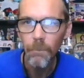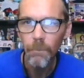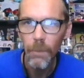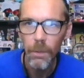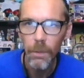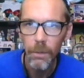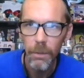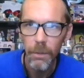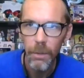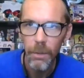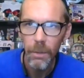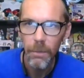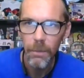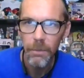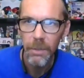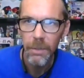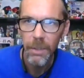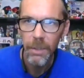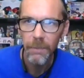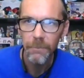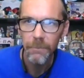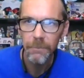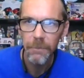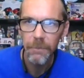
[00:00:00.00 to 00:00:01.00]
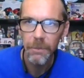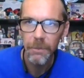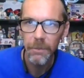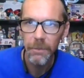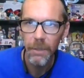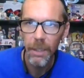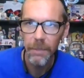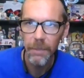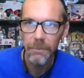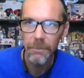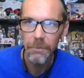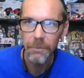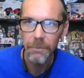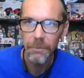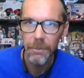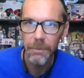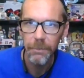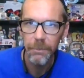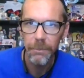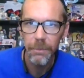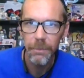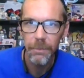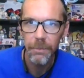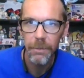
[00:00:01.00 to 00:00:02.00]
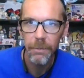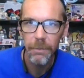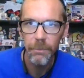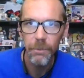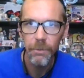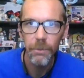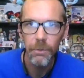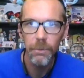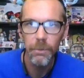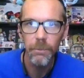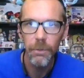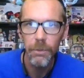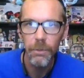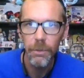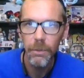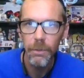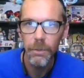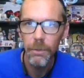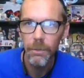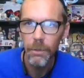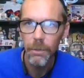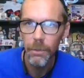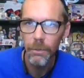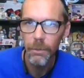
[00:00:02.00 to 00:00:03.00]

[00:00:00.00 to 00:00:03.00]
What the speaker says: Always have fun live streams. I'm sure most of you know